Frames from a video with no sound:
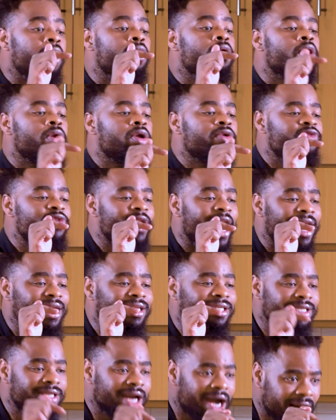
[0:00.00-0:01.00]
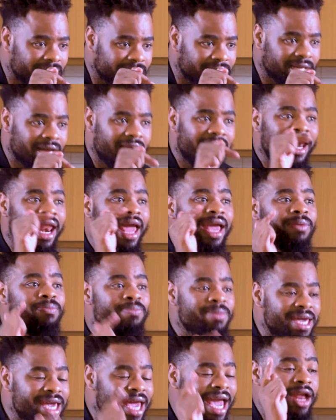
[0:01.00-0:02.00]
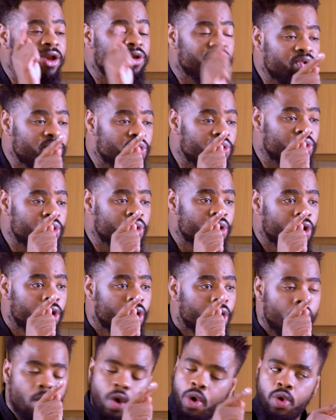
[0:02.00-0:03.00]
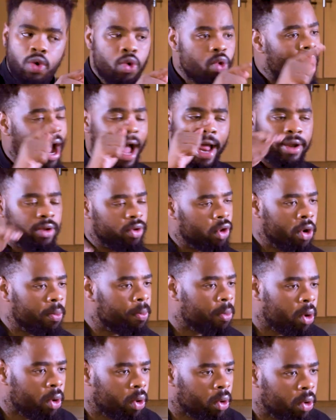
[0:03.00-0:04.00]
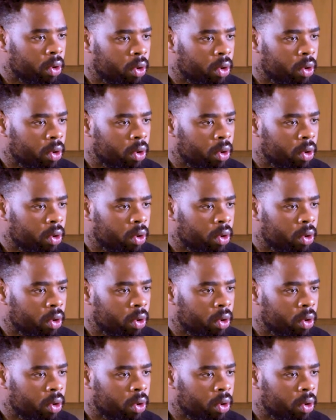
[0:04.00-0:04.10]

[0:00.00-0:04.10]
a lot of youngsters like me and you who are normal.